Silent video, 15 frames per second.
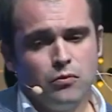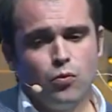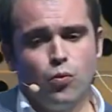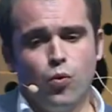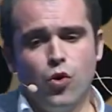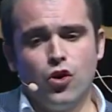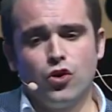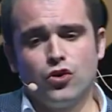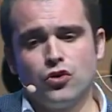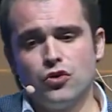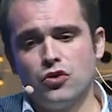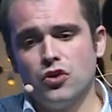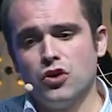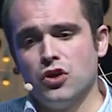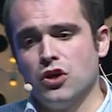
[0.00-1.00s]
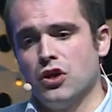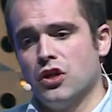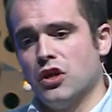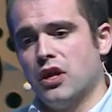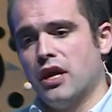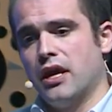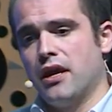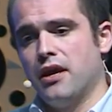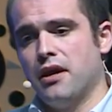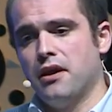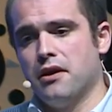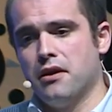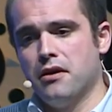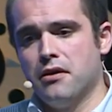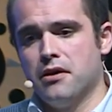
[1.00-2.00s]
one
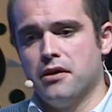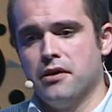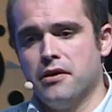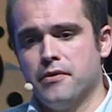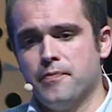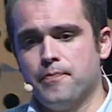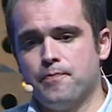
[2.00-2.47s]
uh,